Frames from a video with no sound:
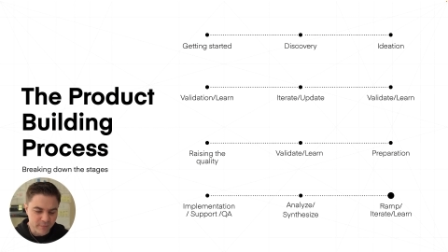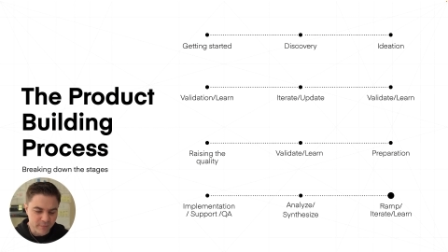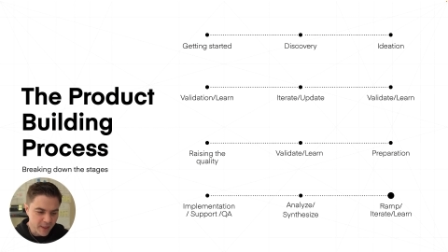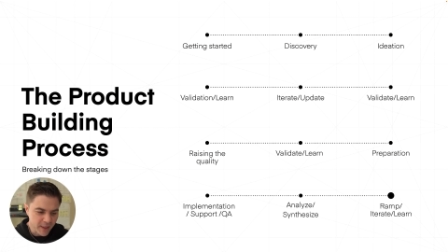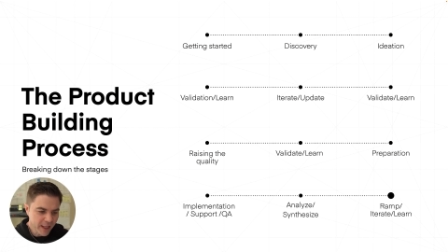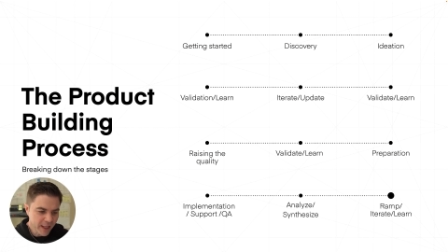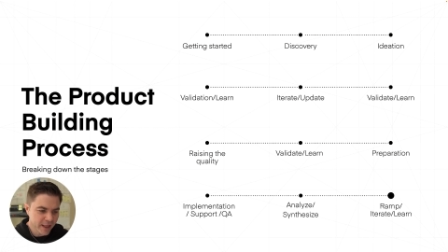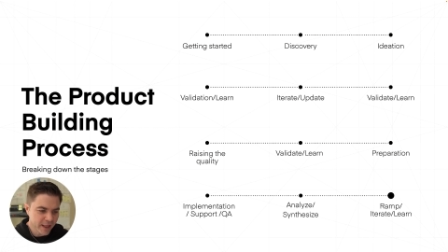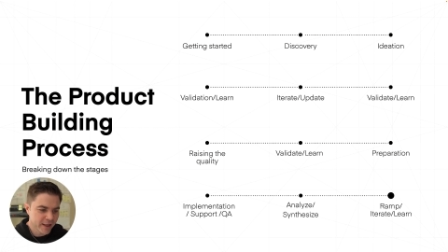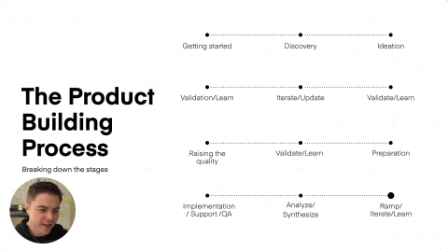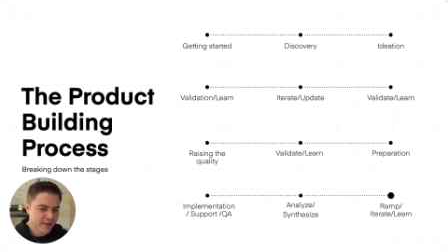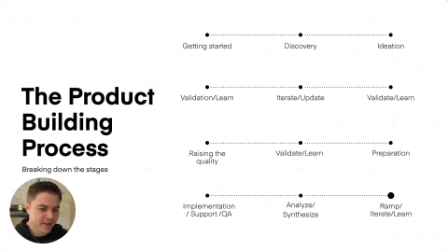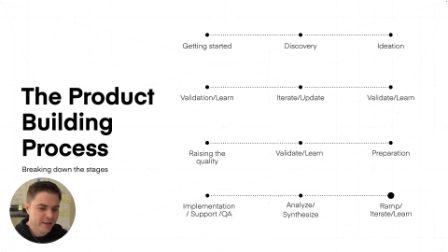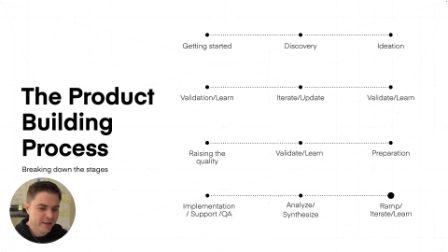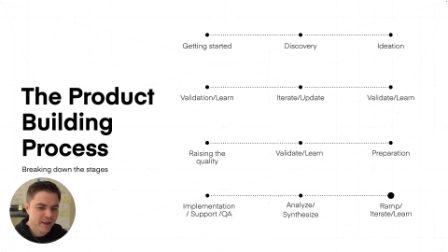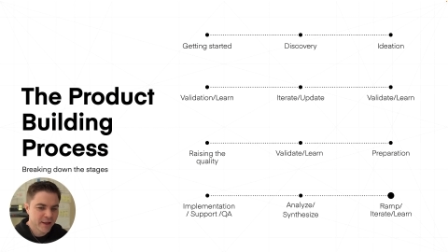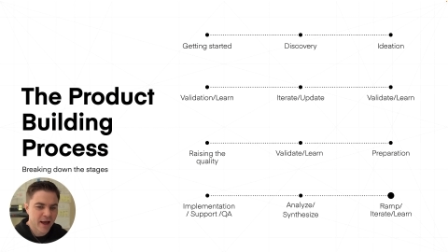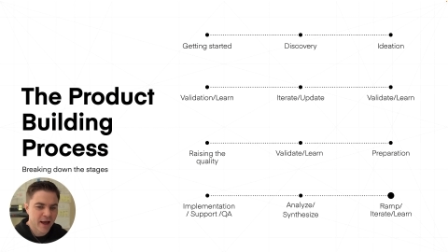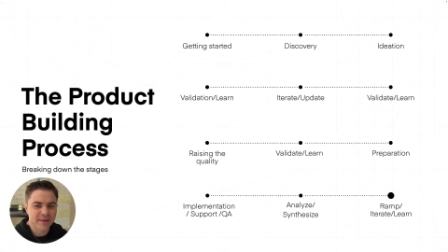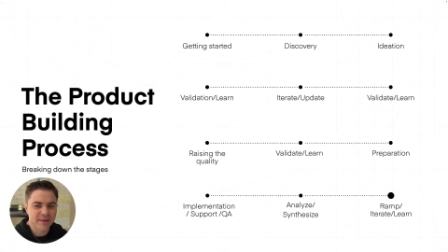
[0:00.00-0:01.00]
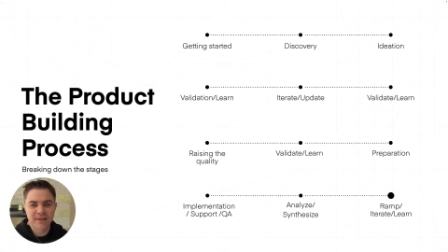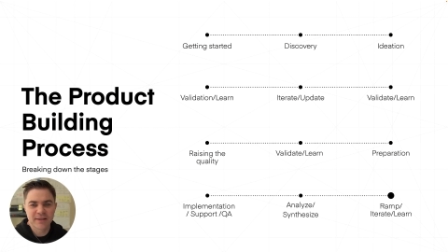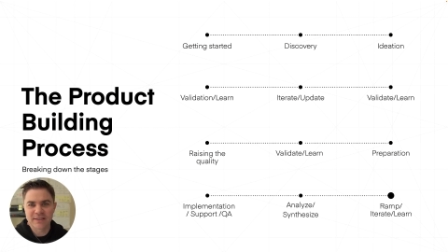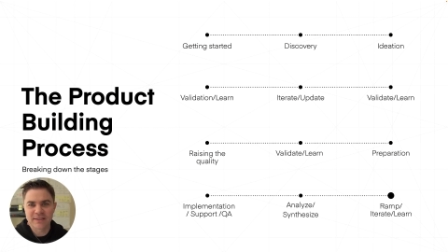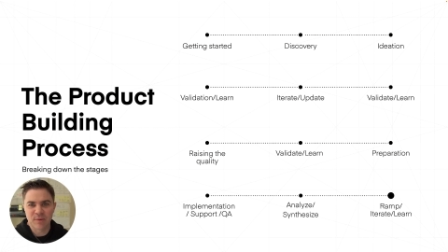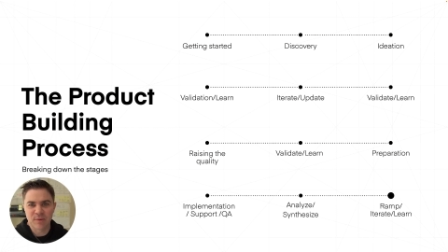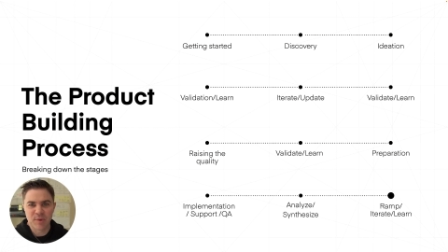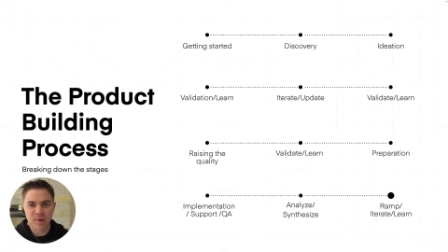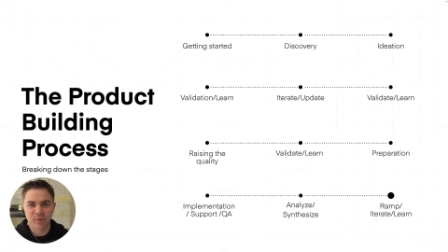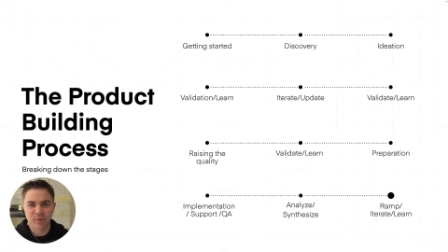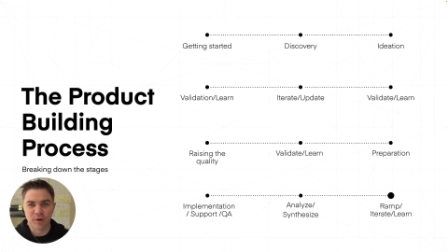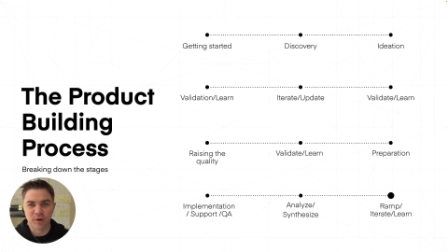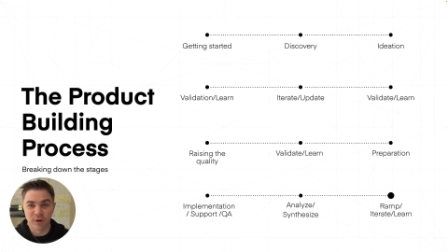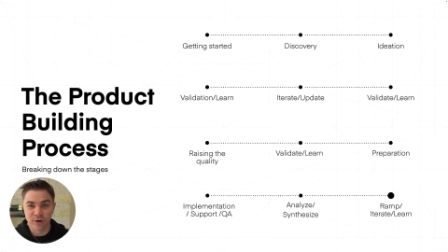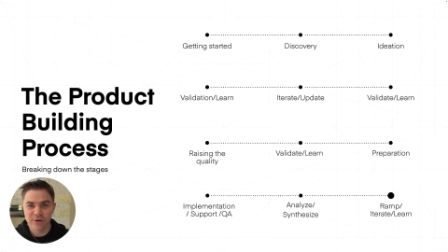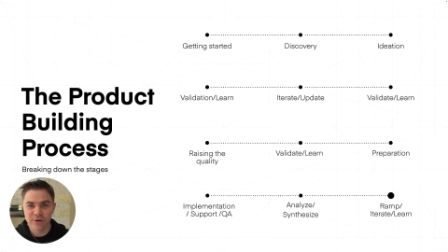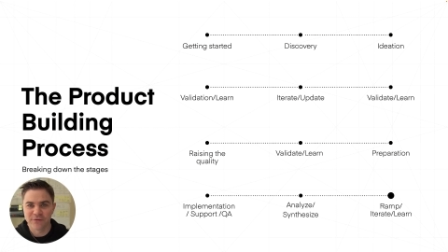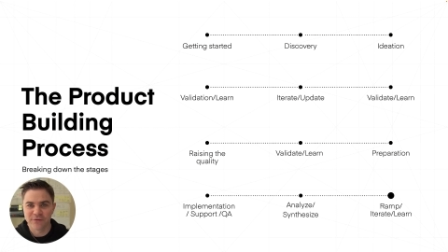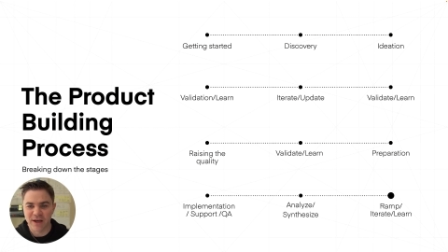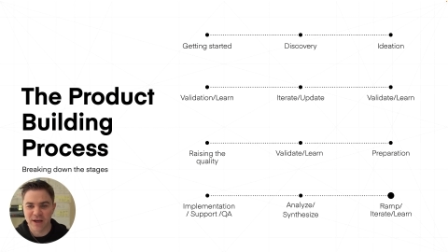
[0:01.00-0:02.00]
And I think that's how people learn
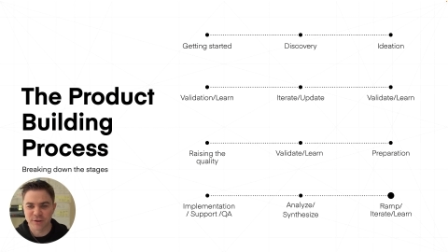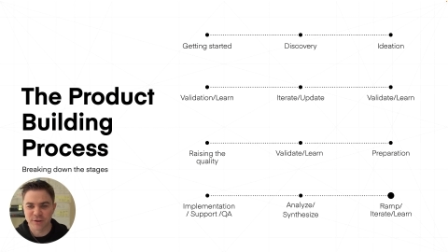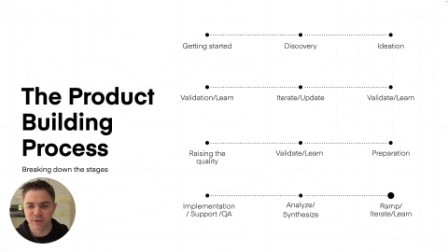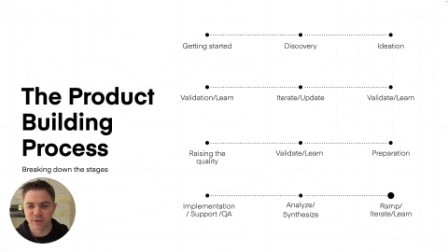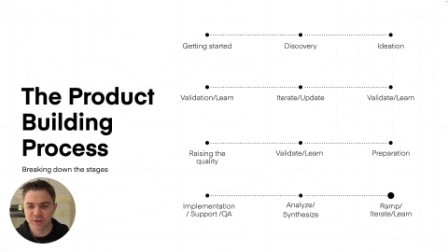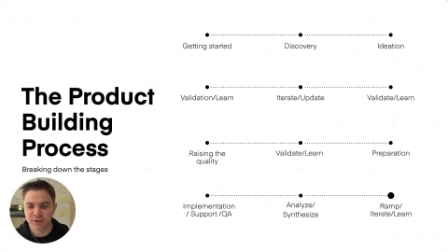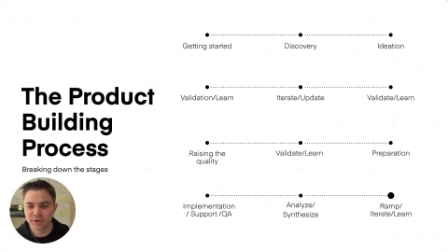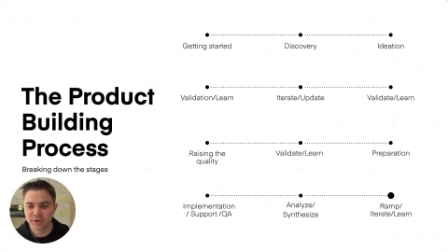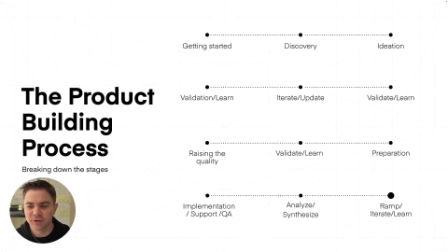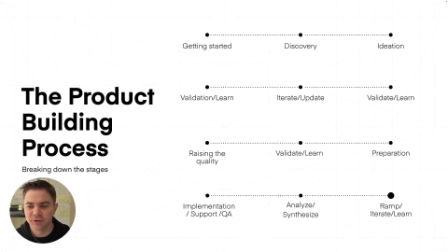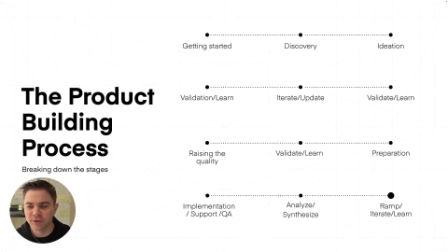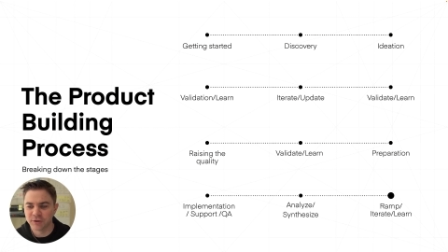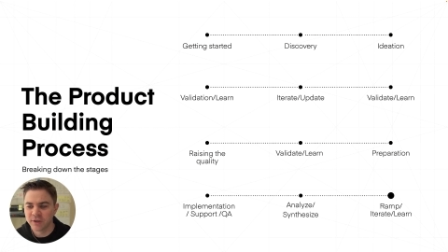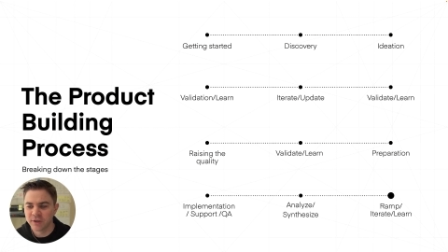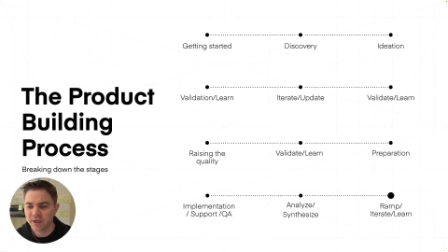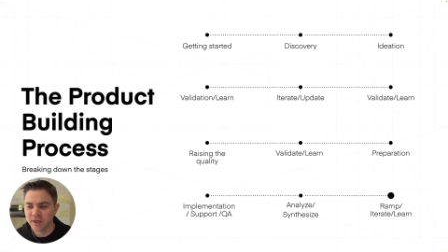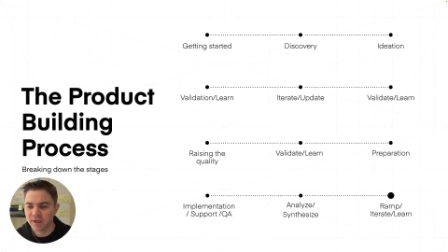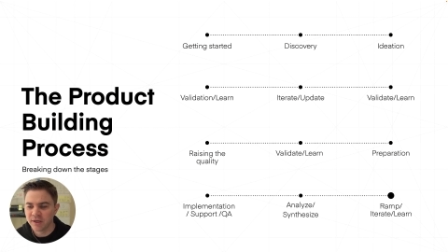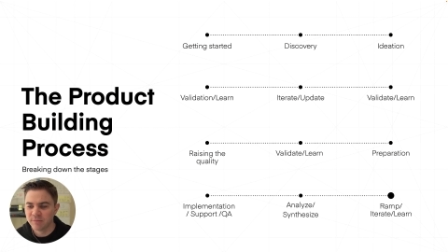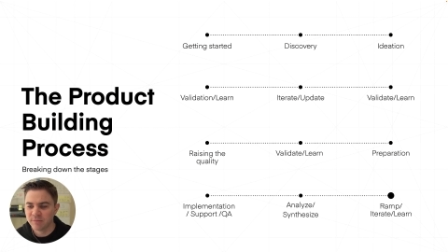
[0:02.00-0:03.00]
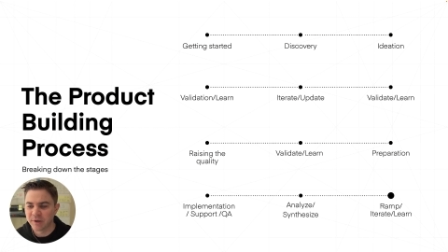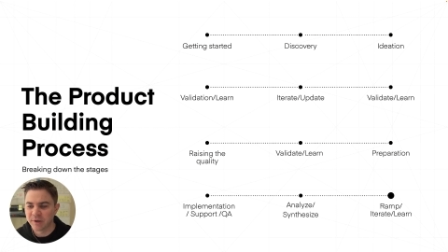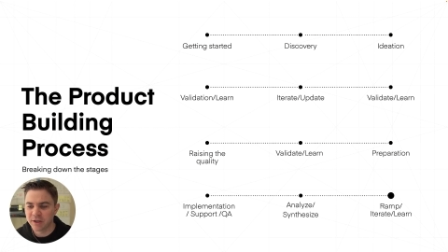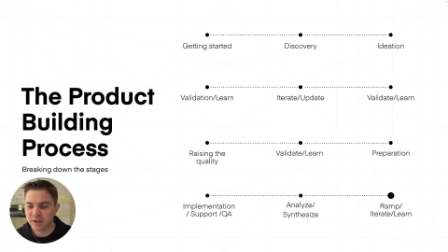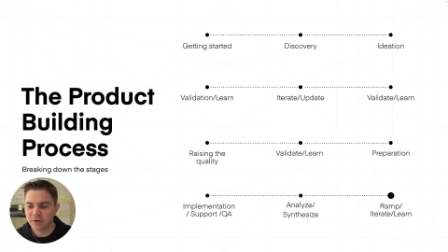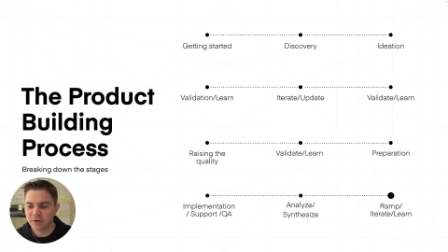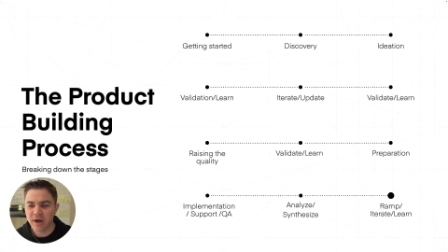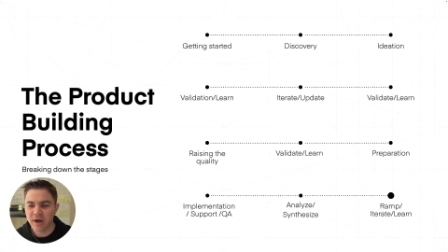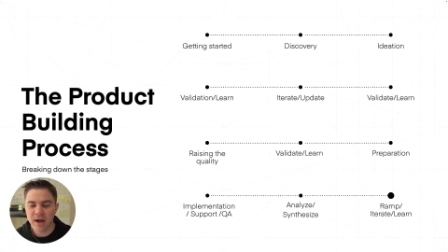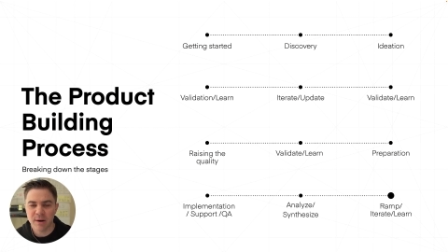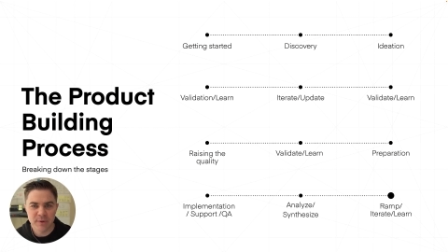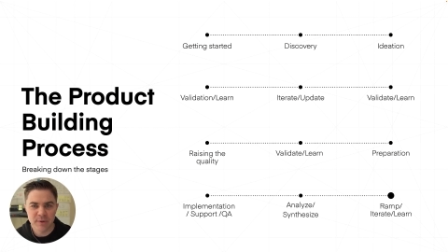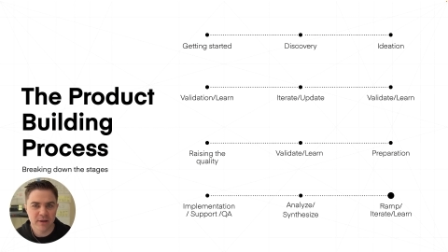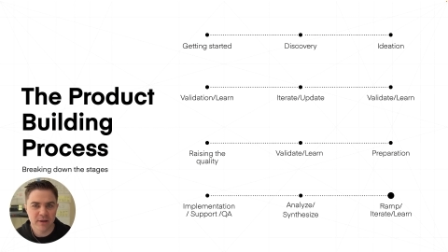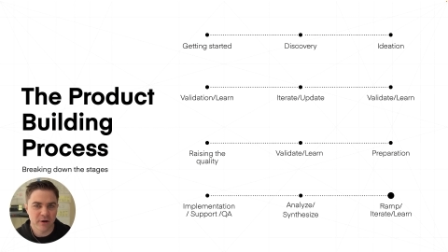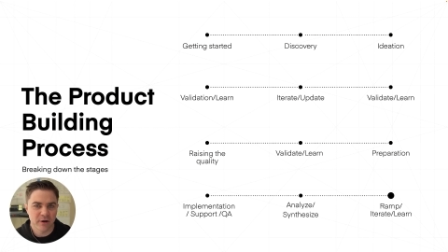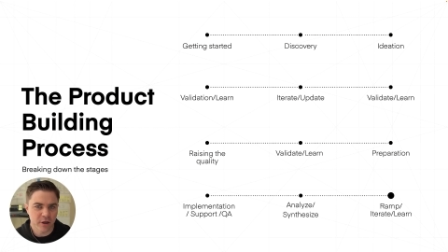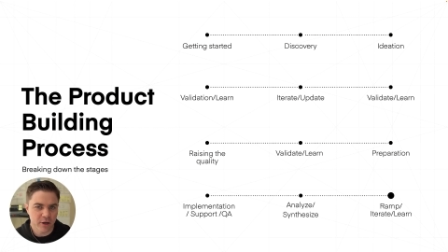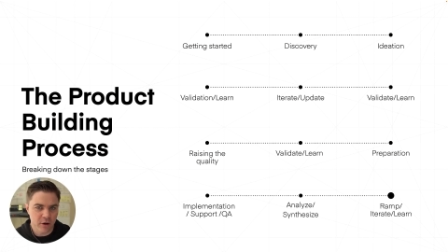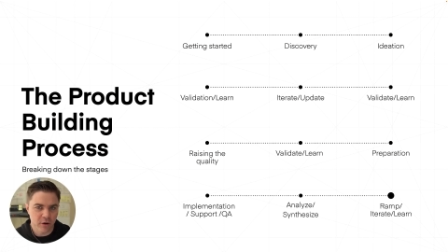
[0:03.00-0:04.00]
faster too but you got to be there to
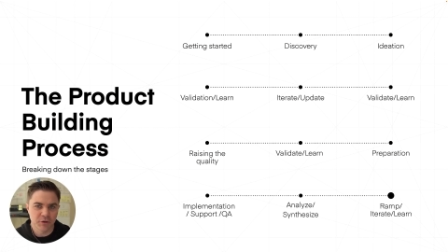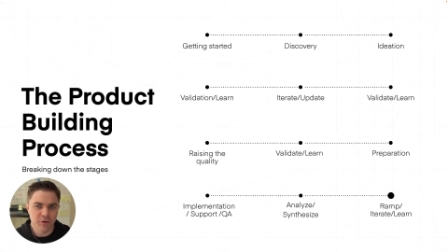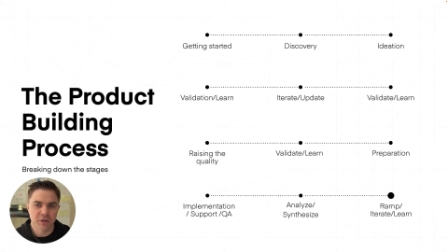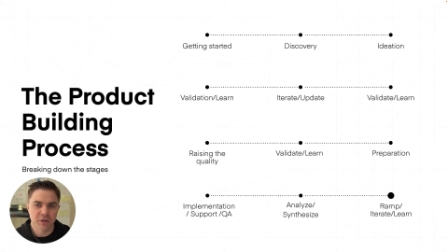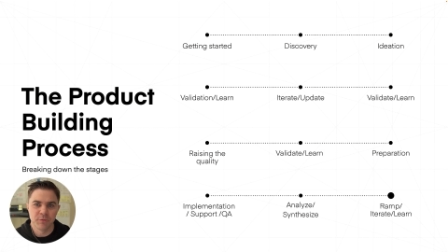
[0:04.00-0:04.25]
coach them.